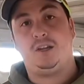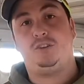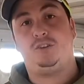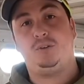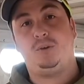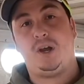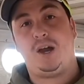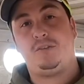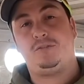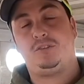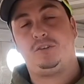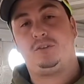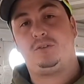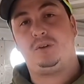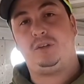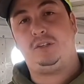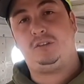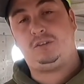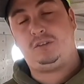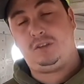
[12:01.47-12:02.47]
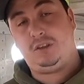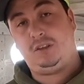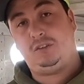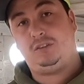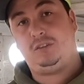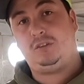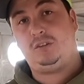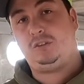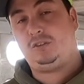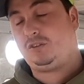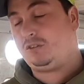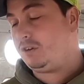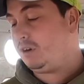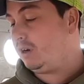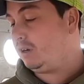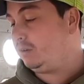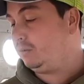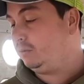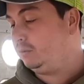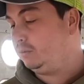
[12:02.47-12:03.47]
do have to grease things in this
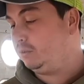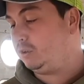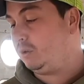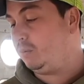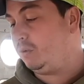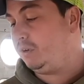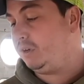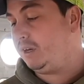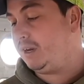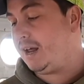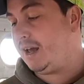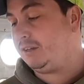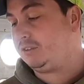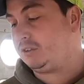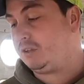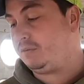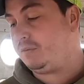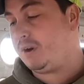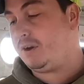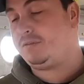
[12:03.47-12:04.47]
truck. Someone did ask if I